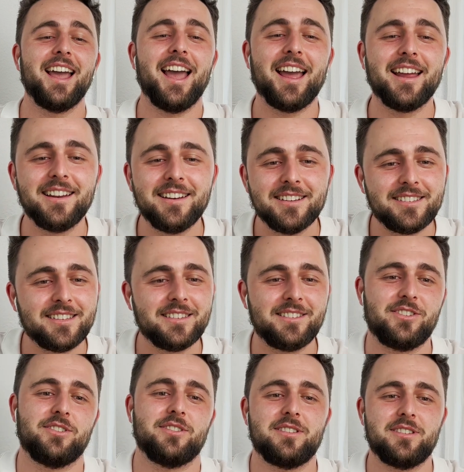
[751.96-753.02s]
And this is
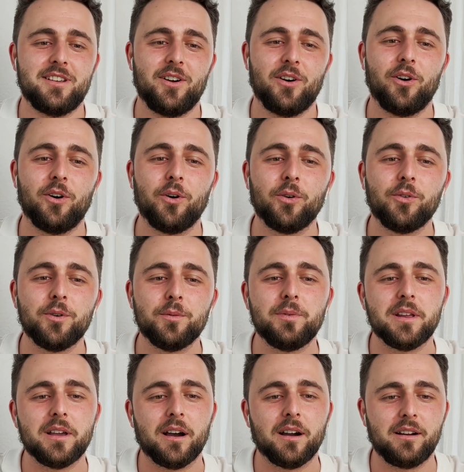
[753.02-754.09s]
just
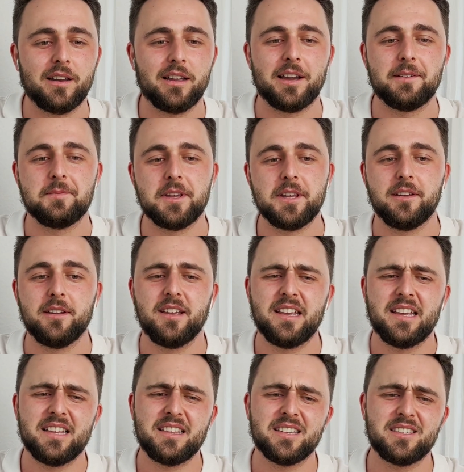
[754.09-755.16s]
horribly ugly. I mean,
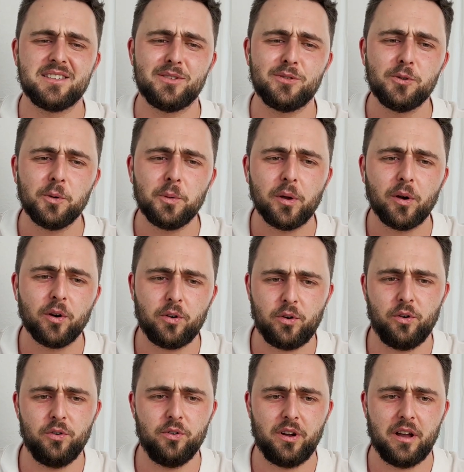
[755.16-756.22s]
this tourbillon
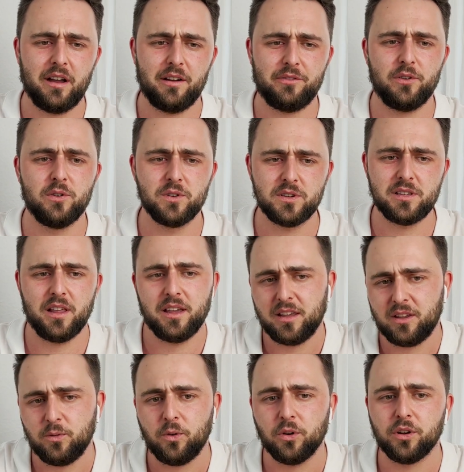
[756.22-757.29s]
chronograph looks
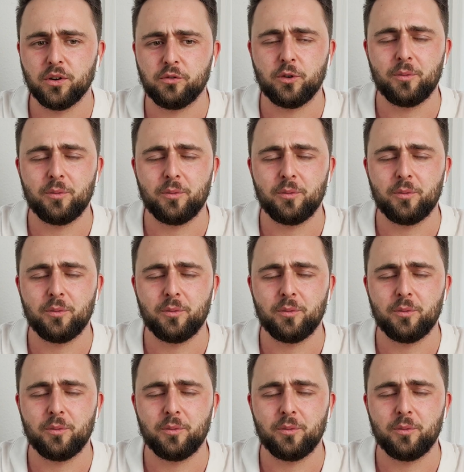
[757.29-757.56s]
like you got it from